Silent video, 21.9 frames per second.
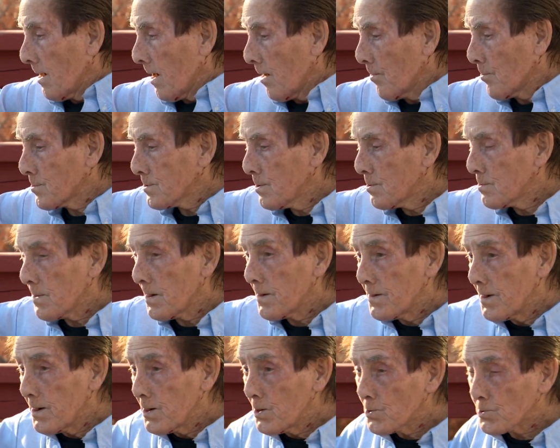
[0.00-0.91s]
It was on the
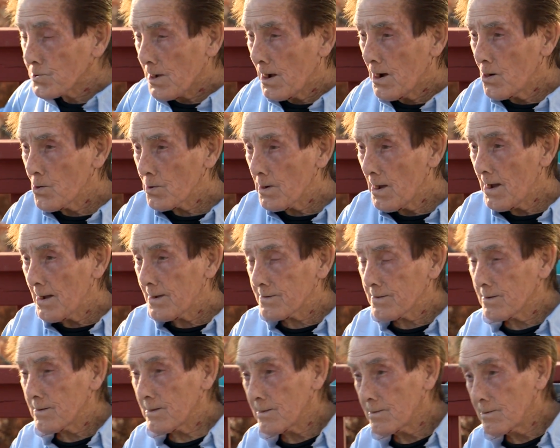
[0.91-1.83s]
news a whole lot,
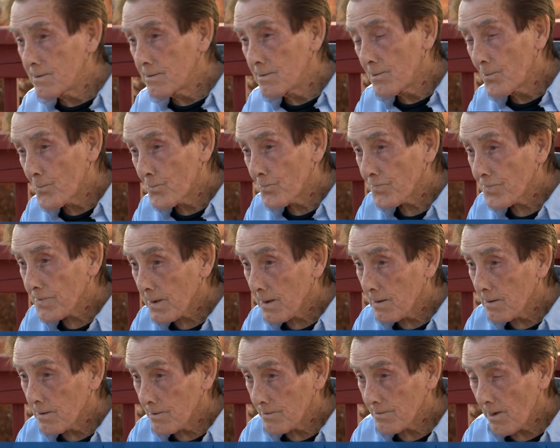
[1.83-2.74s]

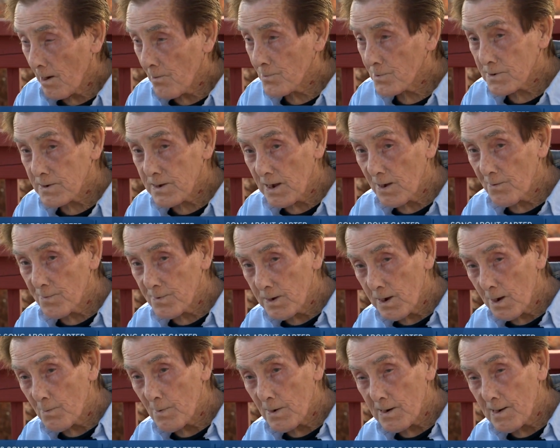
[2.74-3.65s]
and they was giving
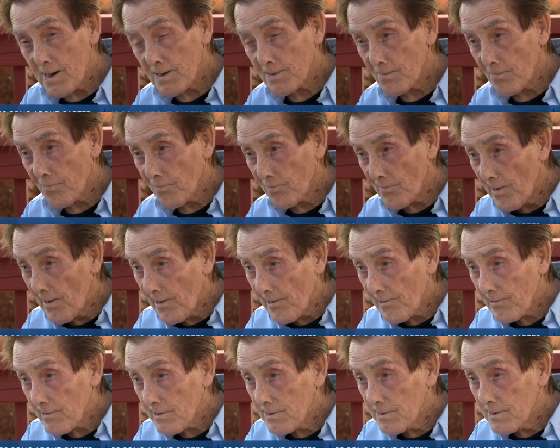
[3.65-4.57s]
him a lot of flack,
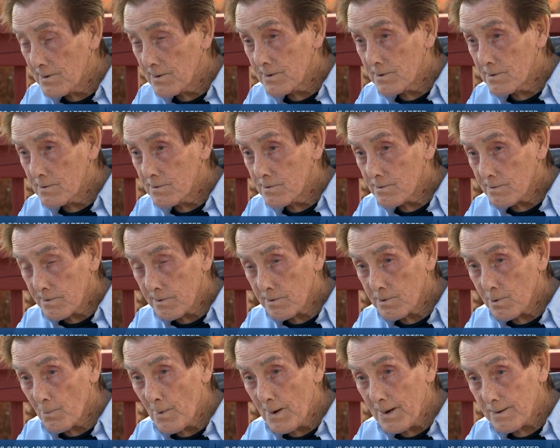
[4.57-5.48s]
you
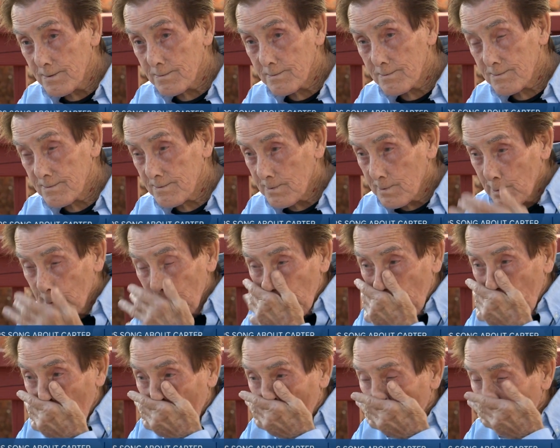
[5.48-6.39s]
know, about
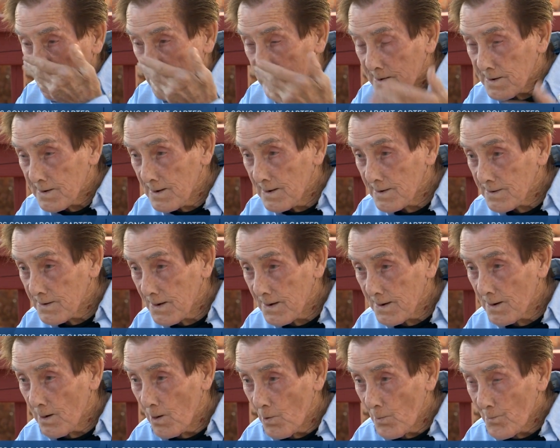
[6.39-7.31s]
uh, what he done, you
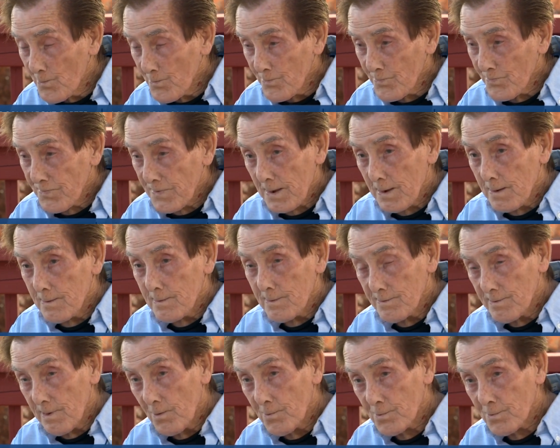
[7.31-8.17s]
know. They